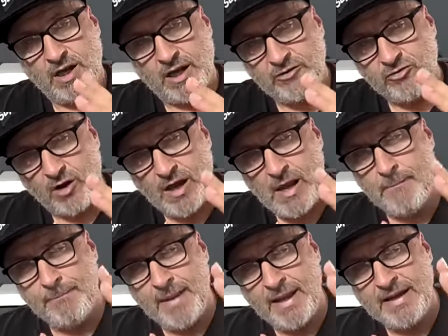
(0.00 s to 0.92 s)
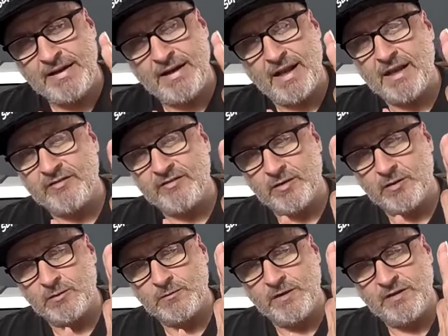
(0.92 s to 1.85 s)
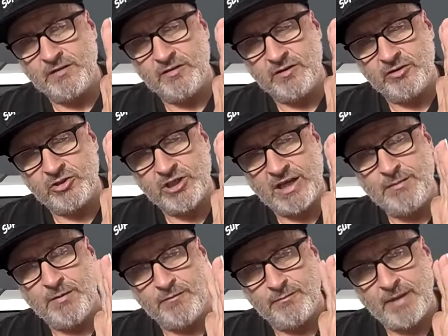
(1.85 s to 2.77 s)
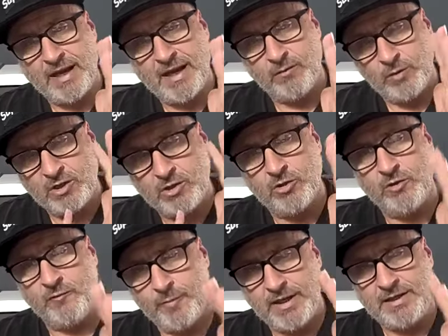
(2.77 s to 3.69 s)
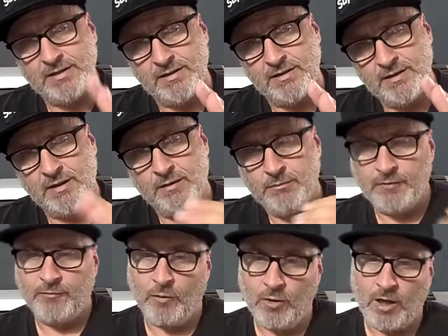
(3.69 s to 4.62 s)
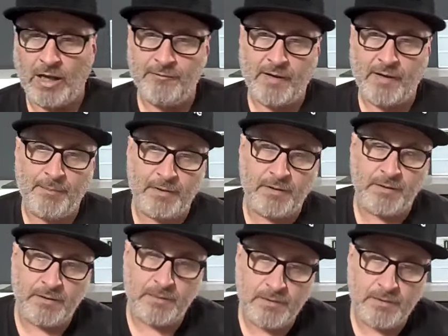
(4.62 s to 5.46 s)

and try and bend ourselves into the shape of man we could have been before life happened.